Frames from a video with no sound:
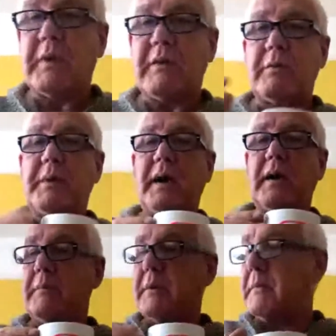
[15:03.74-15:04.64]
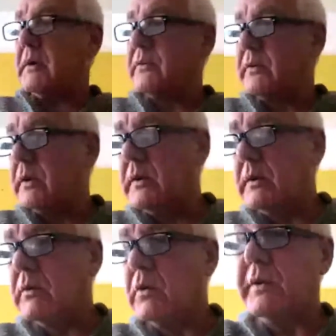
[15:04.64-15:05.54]
your brother about a couple of mugs
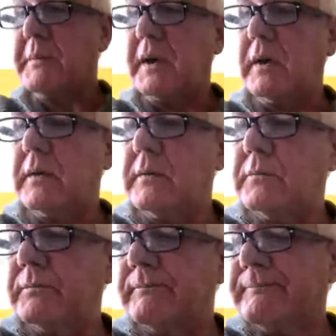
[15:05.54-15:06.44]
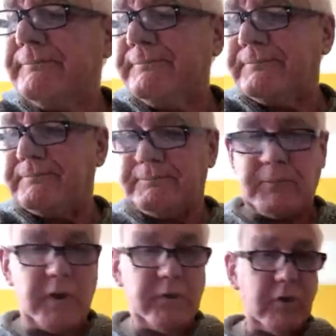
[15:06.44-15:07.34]
or something.
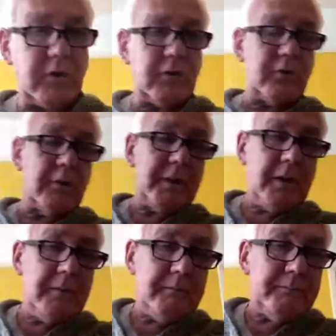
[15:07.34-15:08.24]
T-shirts or something.